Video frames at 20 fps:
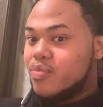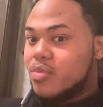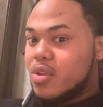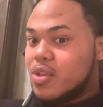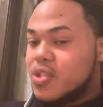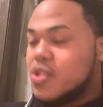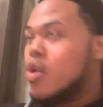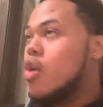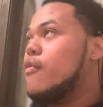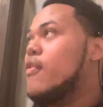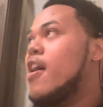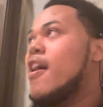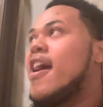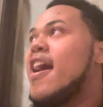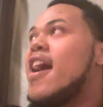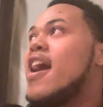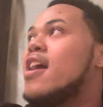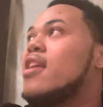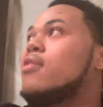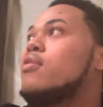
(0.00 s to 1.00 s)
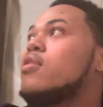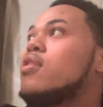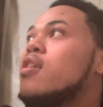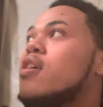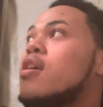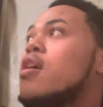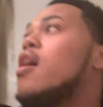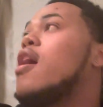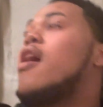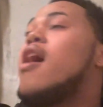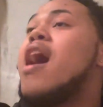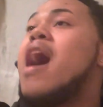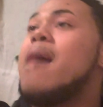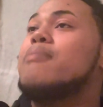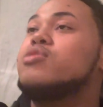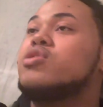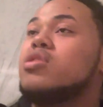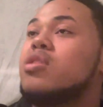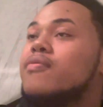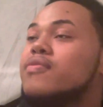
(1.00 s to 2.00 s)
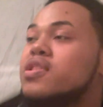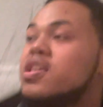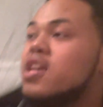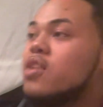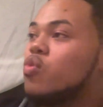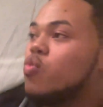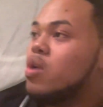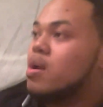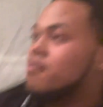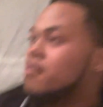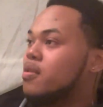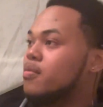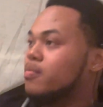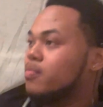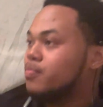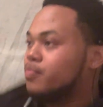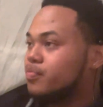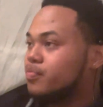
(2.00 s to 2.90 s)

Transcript: So if I had an option of 10 women,